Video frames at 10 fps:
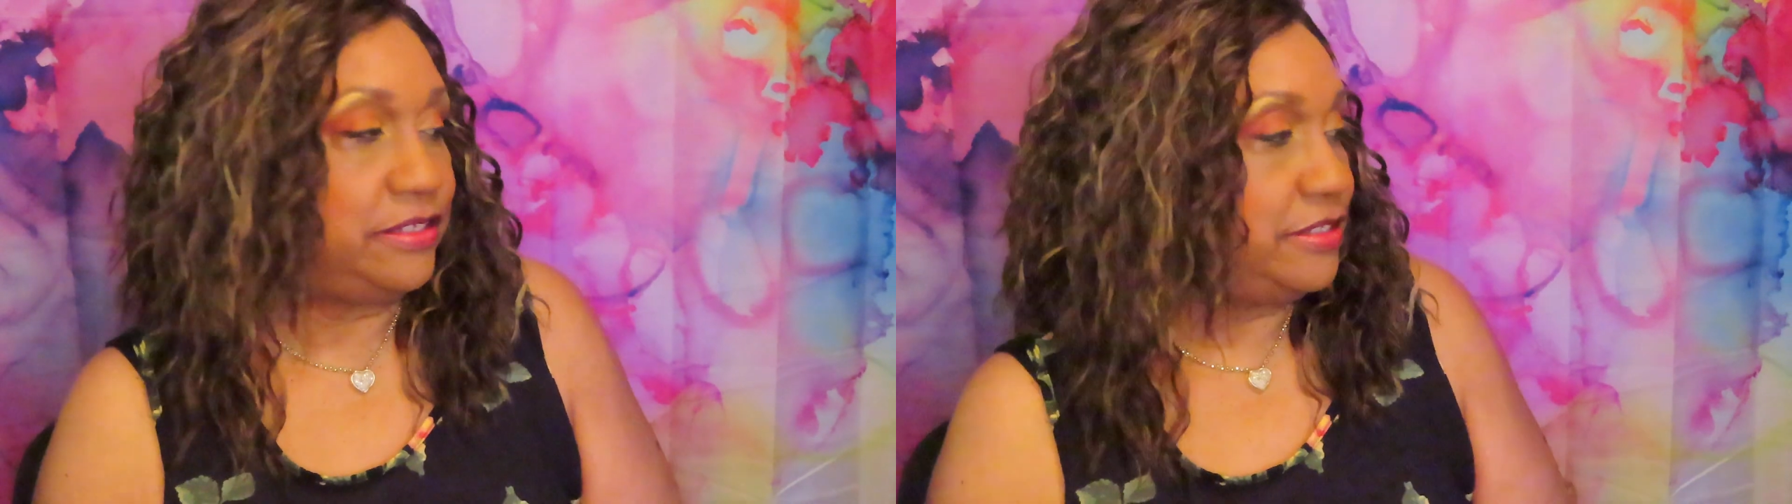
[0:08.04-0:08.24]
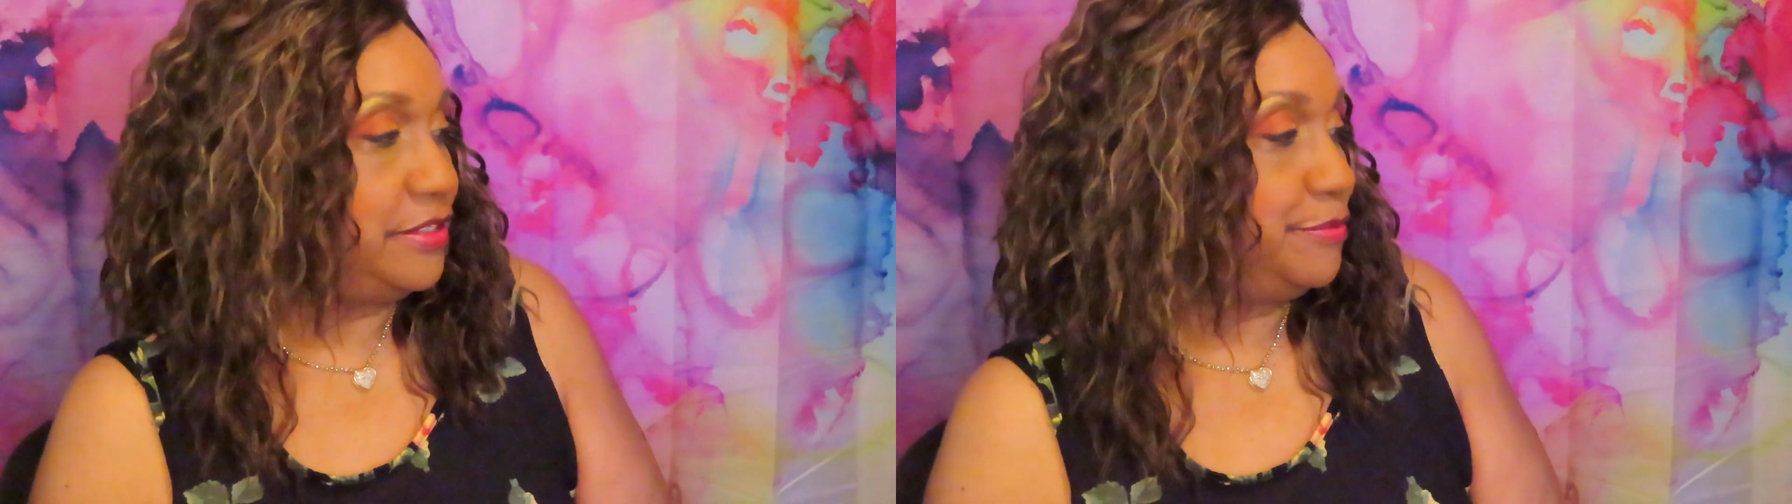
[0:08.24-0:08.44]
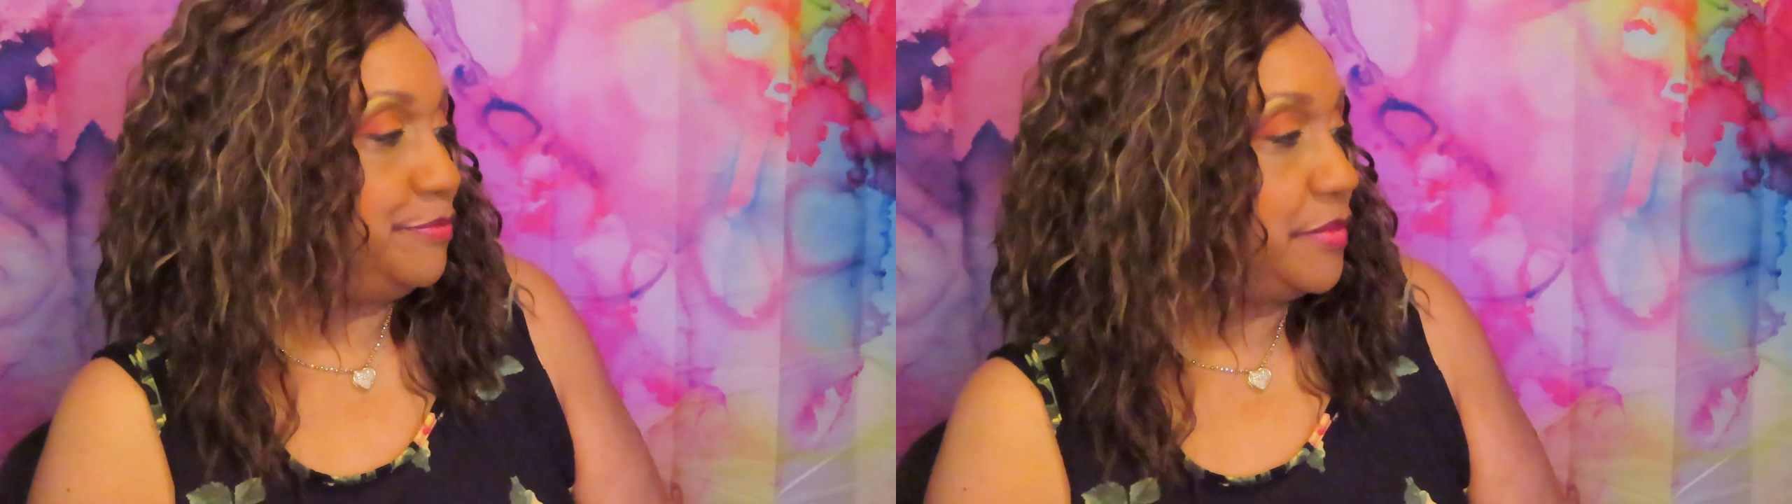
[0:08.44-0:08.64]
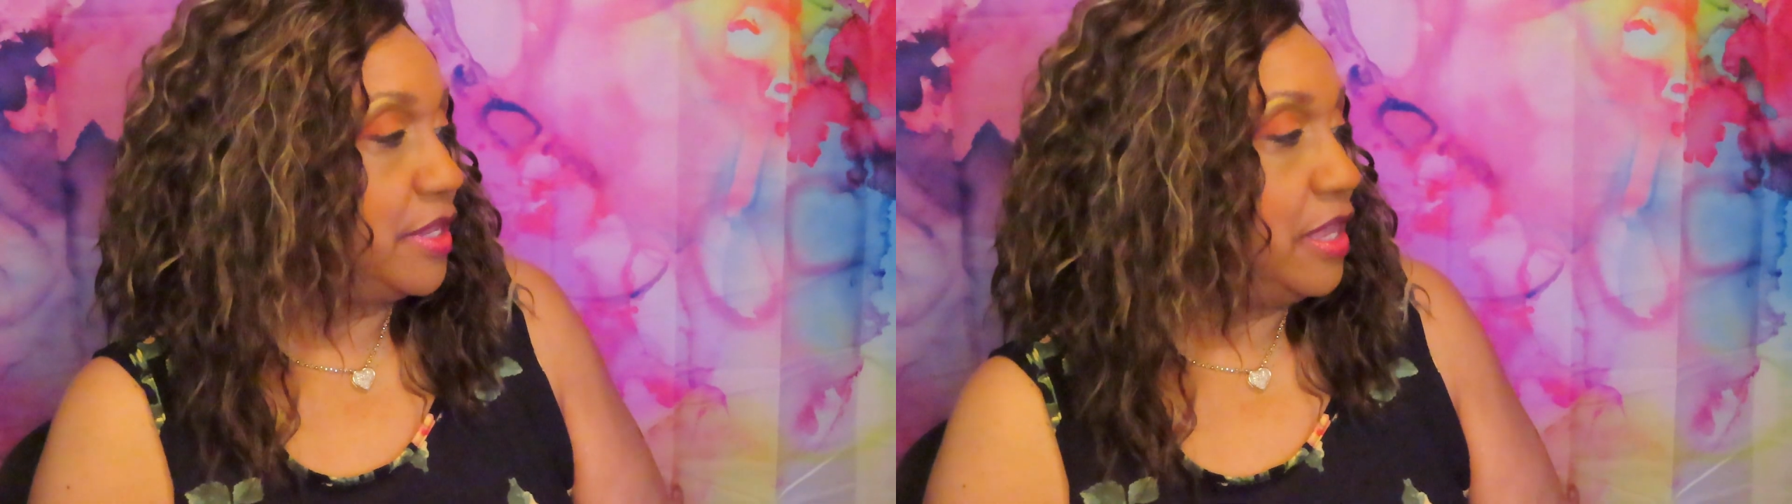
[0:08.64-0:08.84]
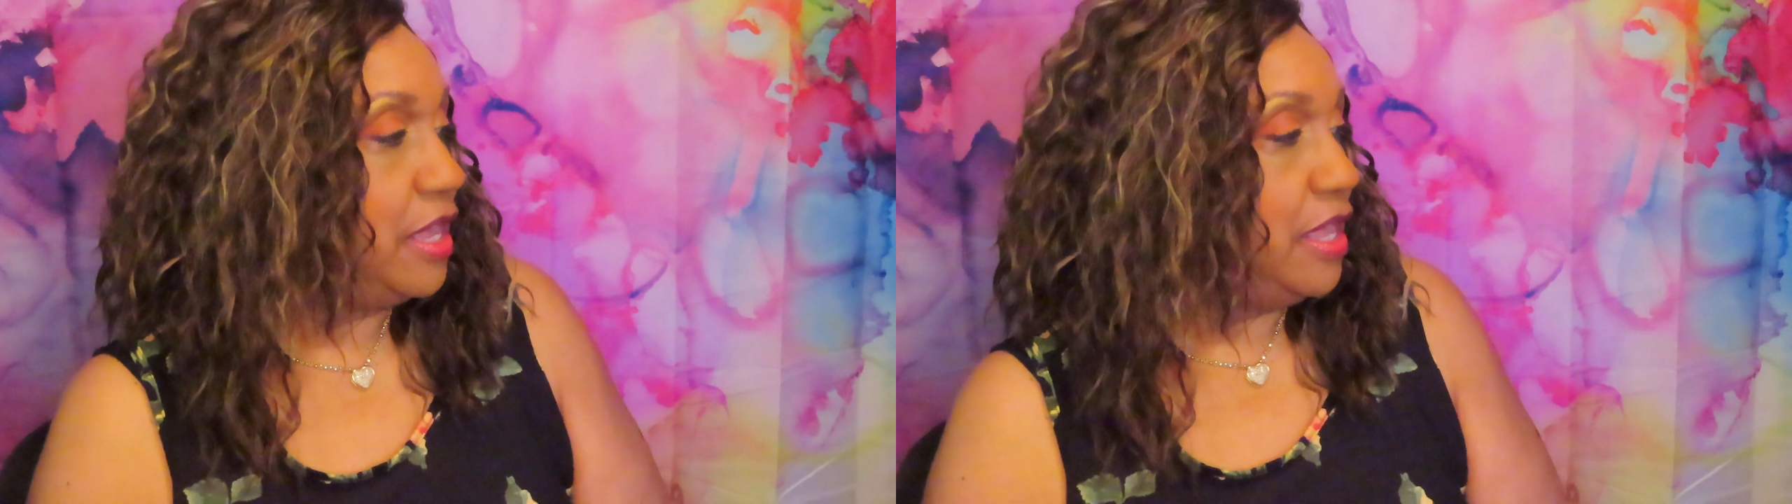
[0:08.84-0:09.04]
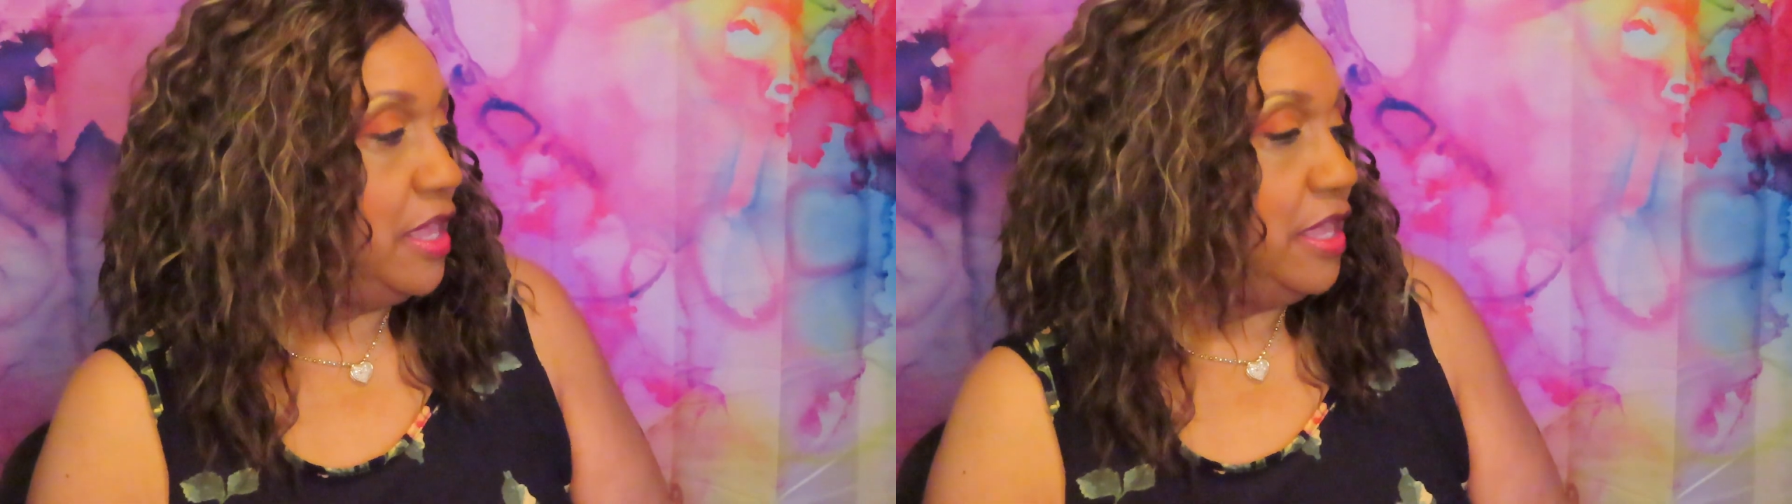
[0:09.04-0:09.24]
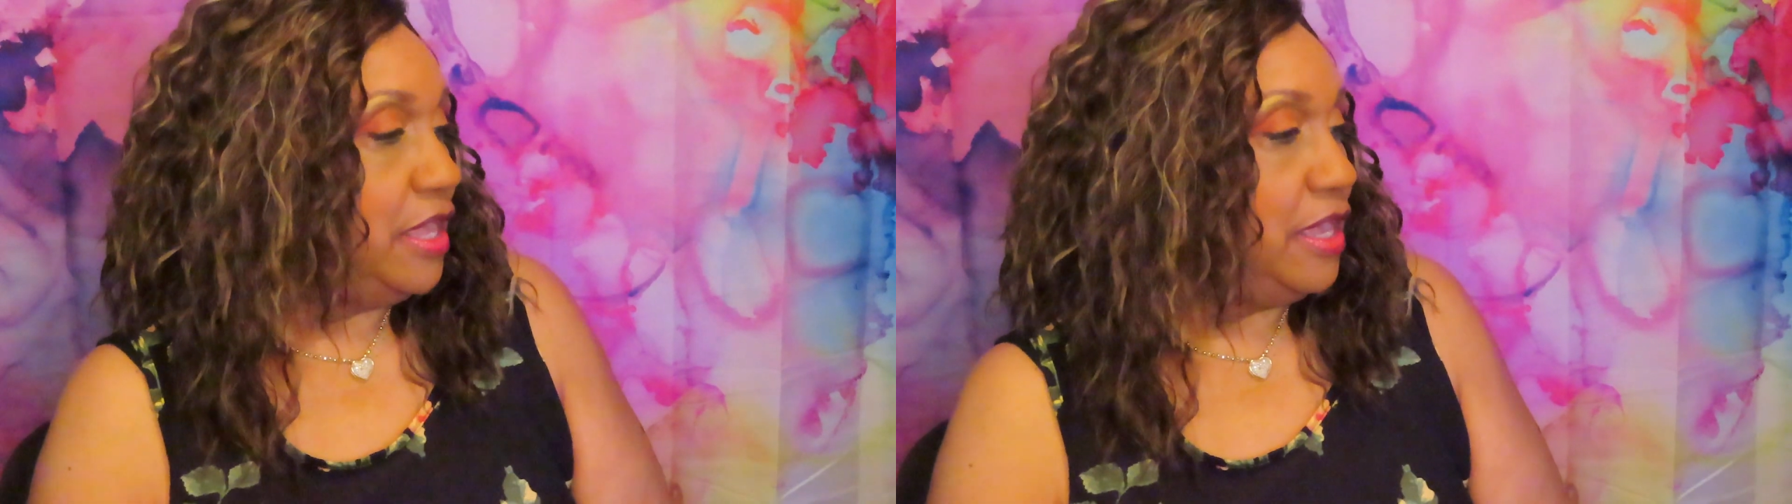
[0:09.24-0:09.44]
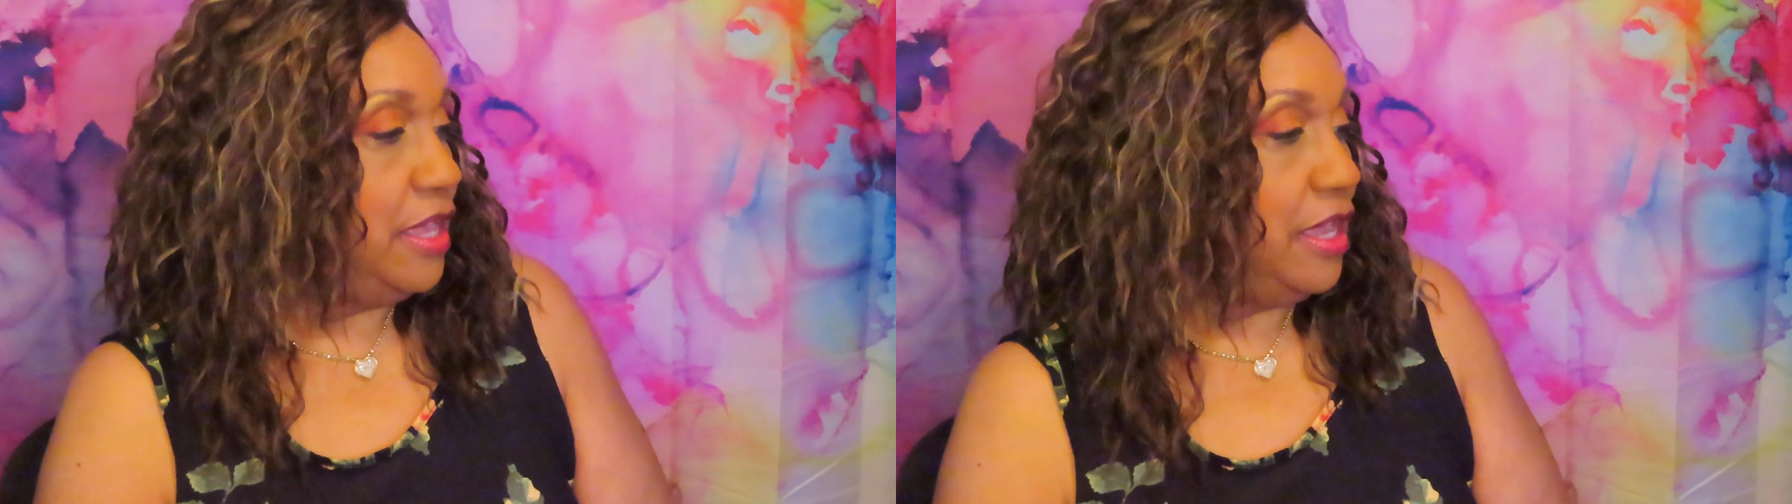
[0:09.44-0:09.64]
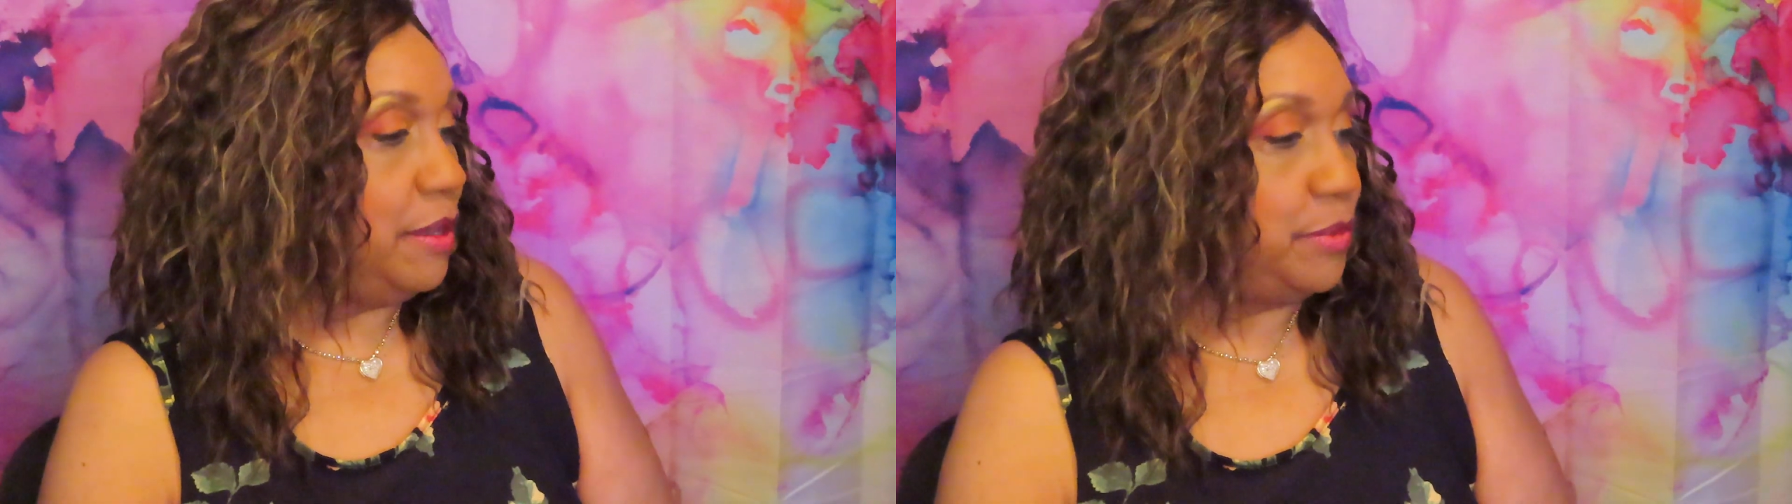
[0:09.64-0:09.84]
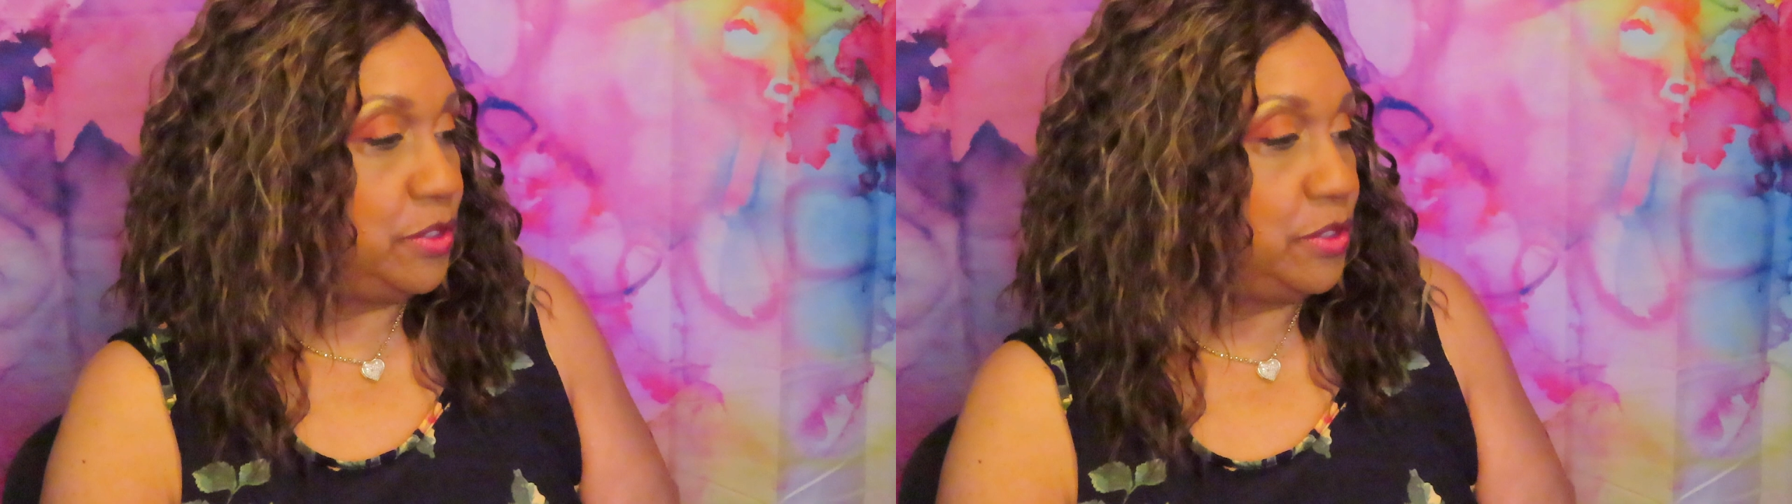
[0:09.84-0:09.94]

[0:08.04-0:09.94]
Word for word: Um, I've